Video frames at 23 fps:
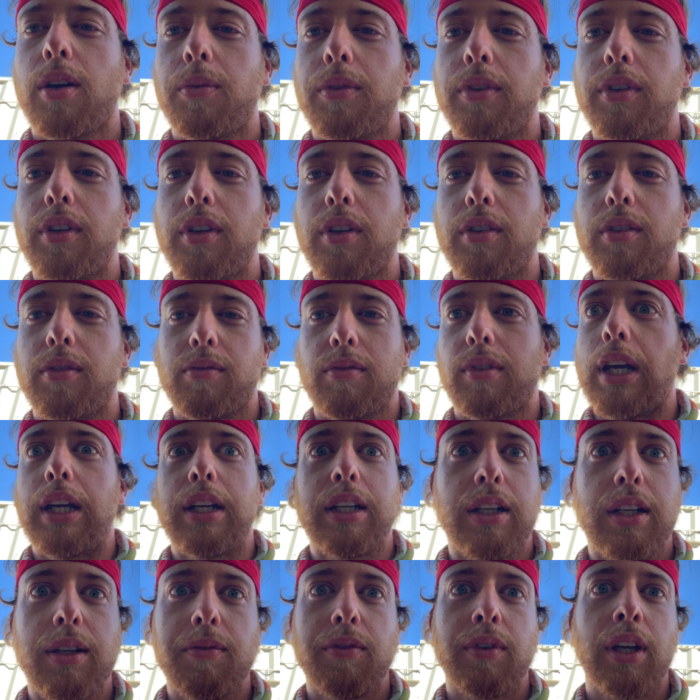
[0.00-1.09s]
with no, I
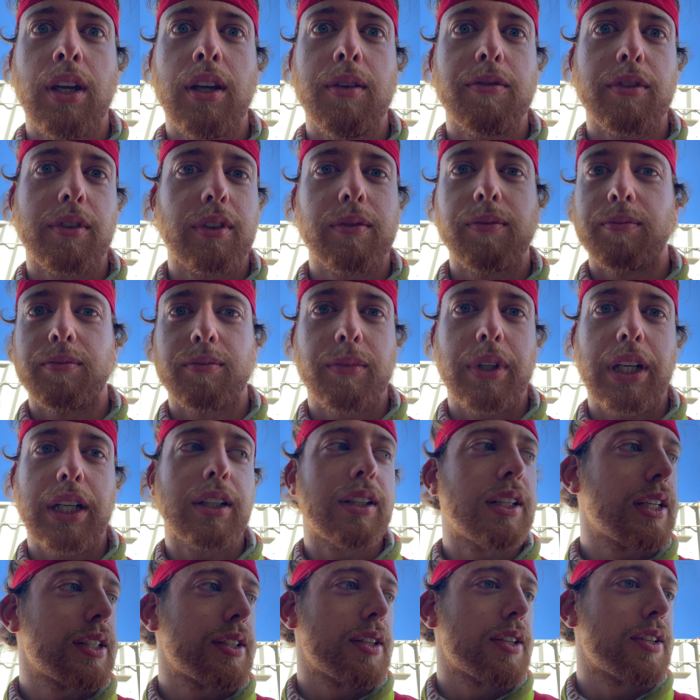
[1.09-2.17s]
didn't even have my
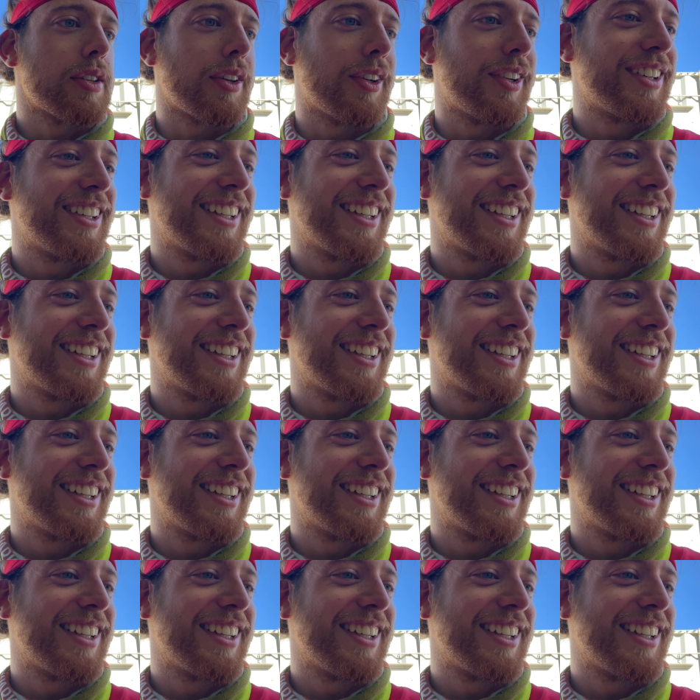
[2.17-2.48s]
glasses on.